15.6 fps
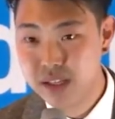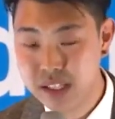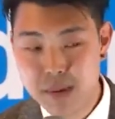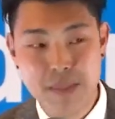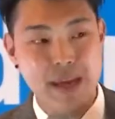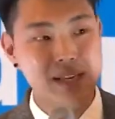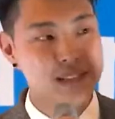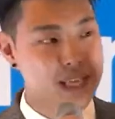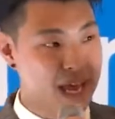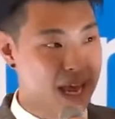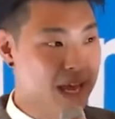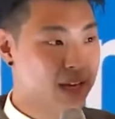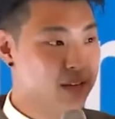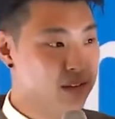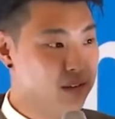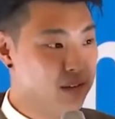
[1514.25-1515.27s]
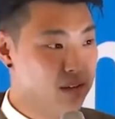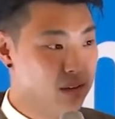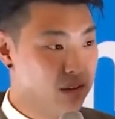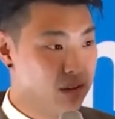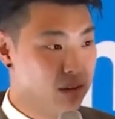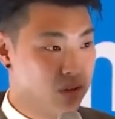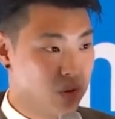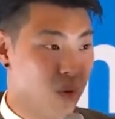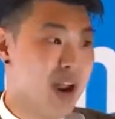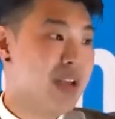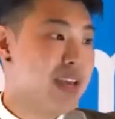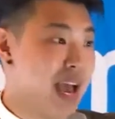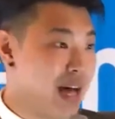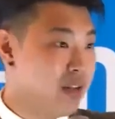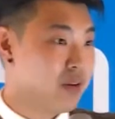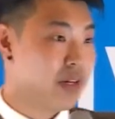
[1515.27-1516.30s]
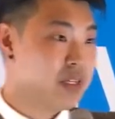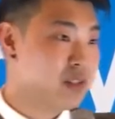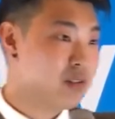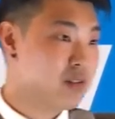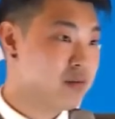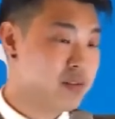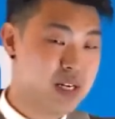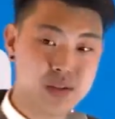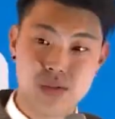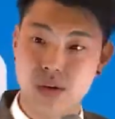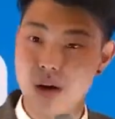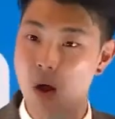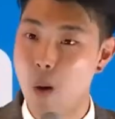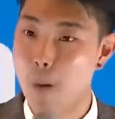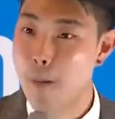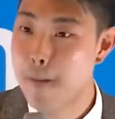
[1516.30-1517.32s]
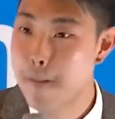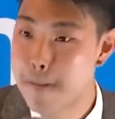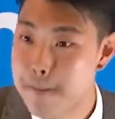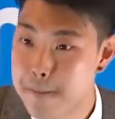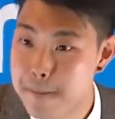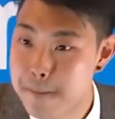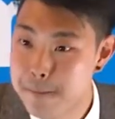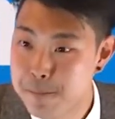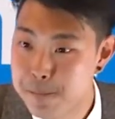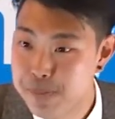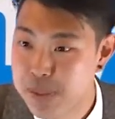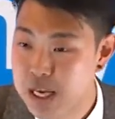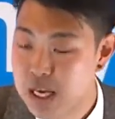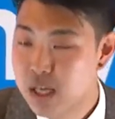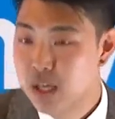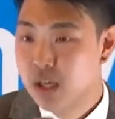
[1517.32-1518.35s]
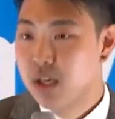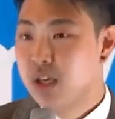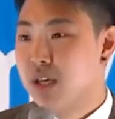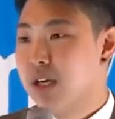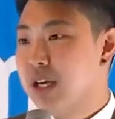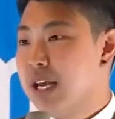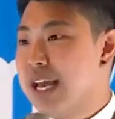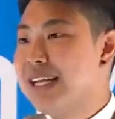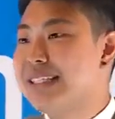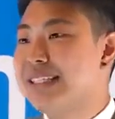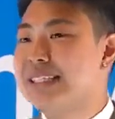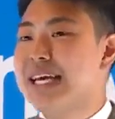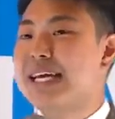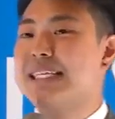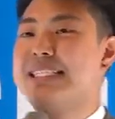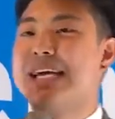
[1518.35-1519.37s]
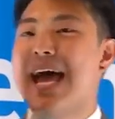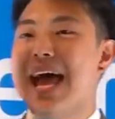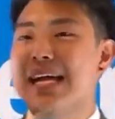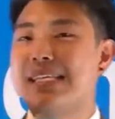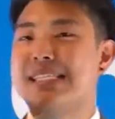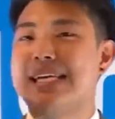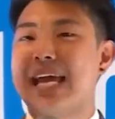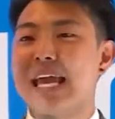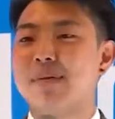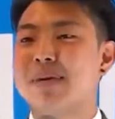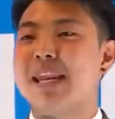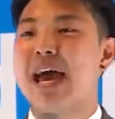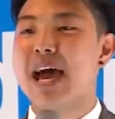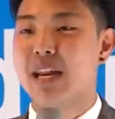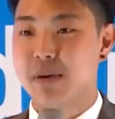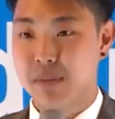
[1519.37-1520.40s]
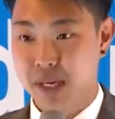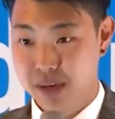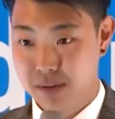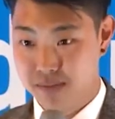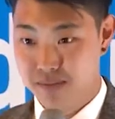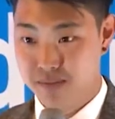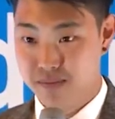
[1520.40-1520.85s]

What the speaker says: to maintain the right calories. Yes or no? Yes. It's the exact same in Atomy.